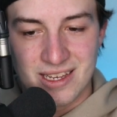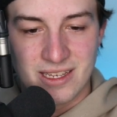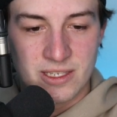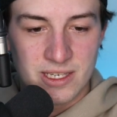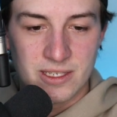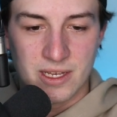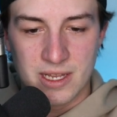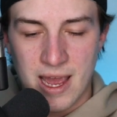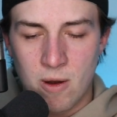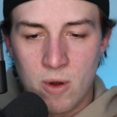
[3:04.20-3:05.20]
season.
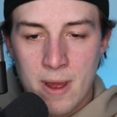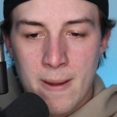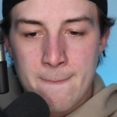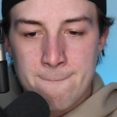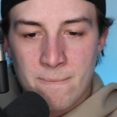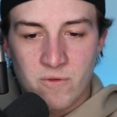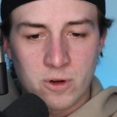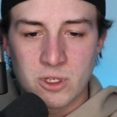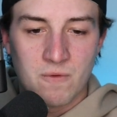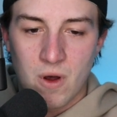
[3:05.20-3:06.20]
Now,
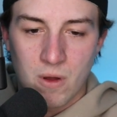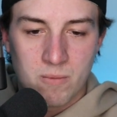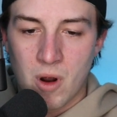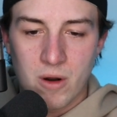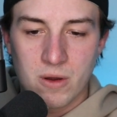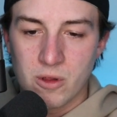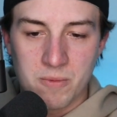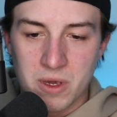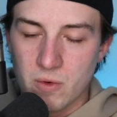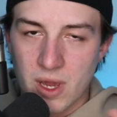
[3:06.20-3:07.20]
first of all, Mario
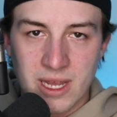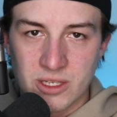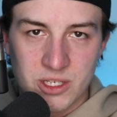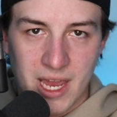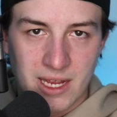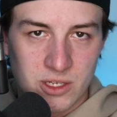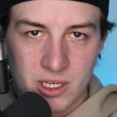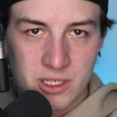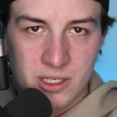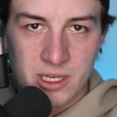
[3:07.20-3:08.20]
Lemieux, insane.
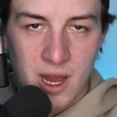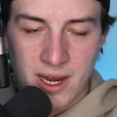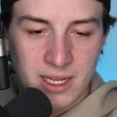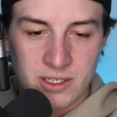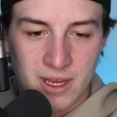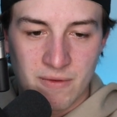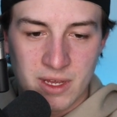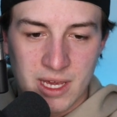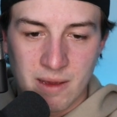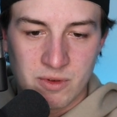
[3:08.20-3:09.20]
69 in
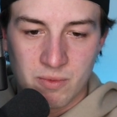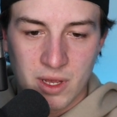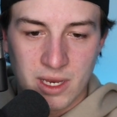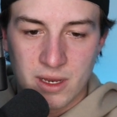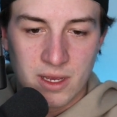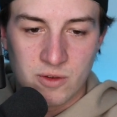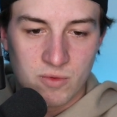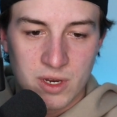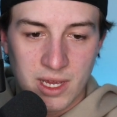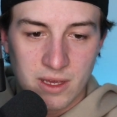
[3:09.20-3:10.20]
70 games played is
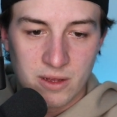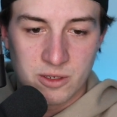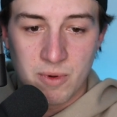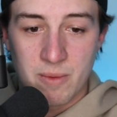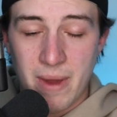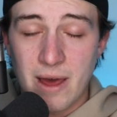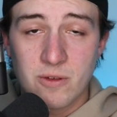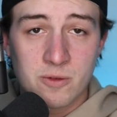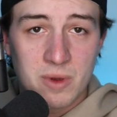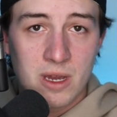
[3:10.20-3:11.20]
ridiculous. But
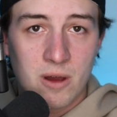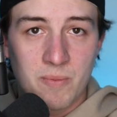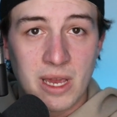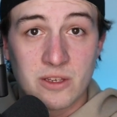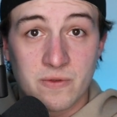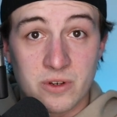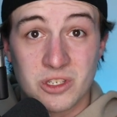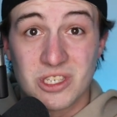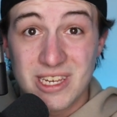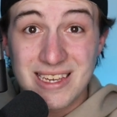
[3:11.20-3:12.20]
Matthews being on pace for
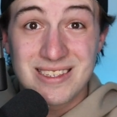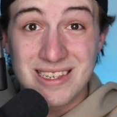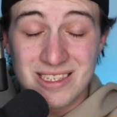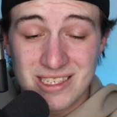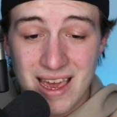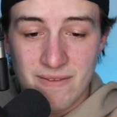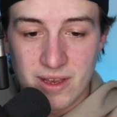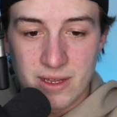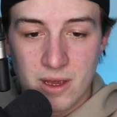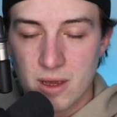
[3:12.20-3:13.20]

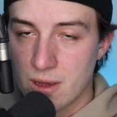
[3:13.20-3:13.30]
67,